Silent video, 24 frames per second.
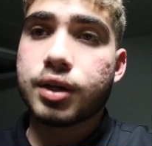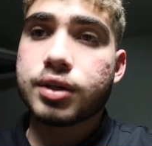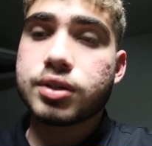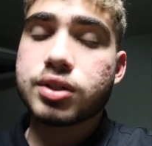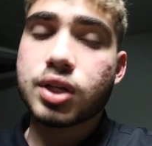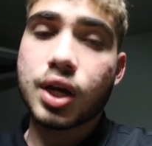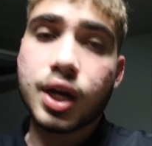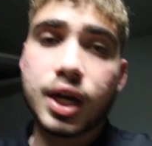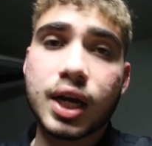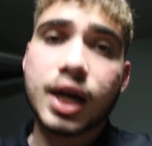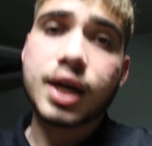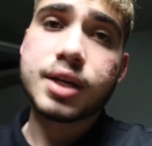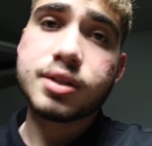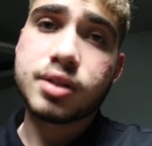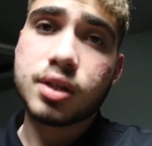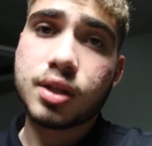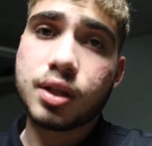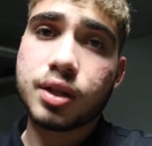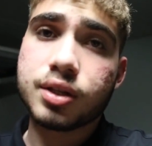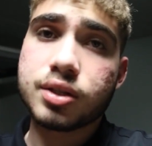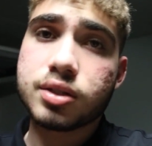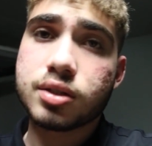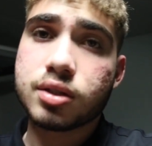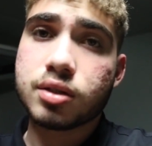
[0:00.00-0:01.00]
Sorry guys
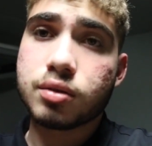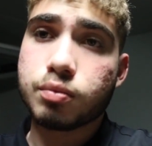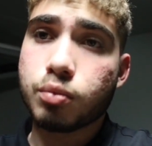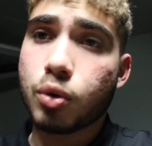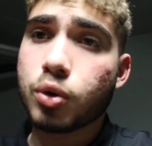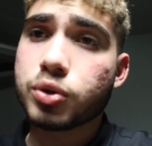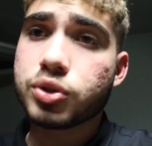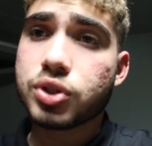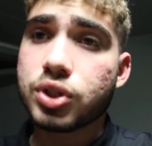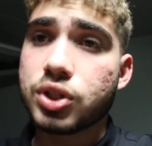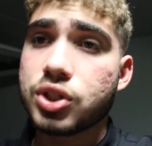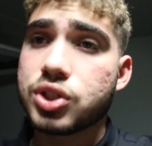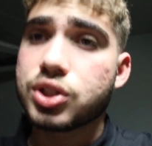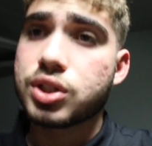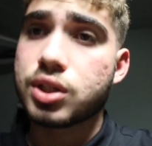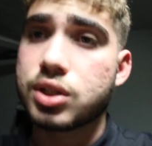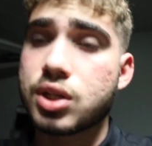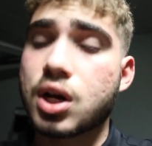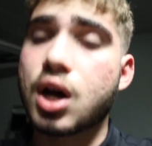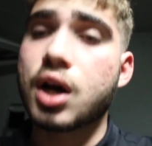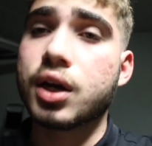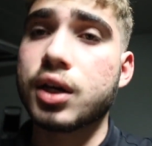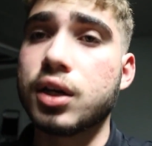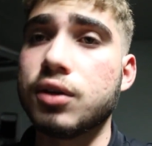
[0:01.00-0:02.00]
that this is mostly just a
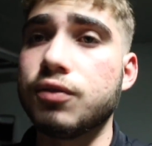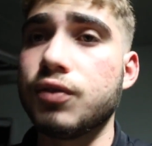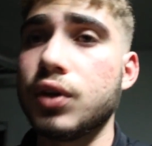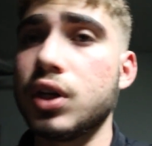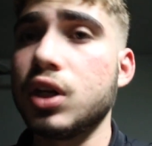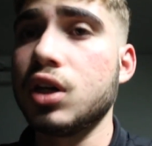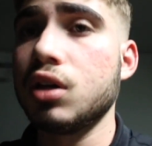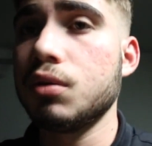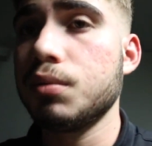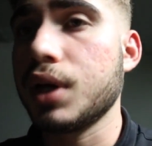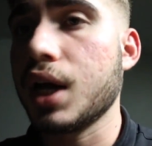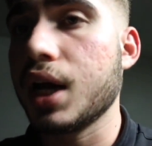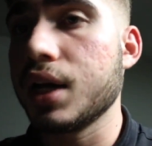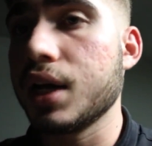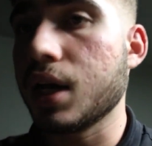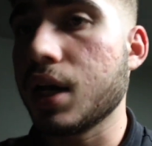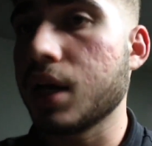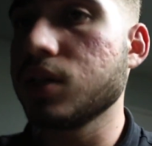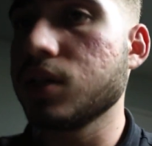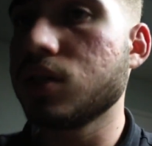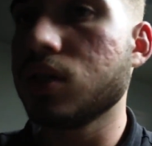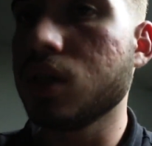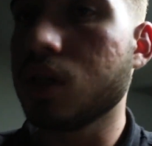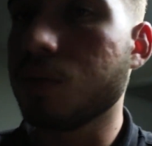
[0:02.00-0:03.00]
talking video, but
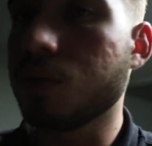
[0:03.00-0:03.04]
I just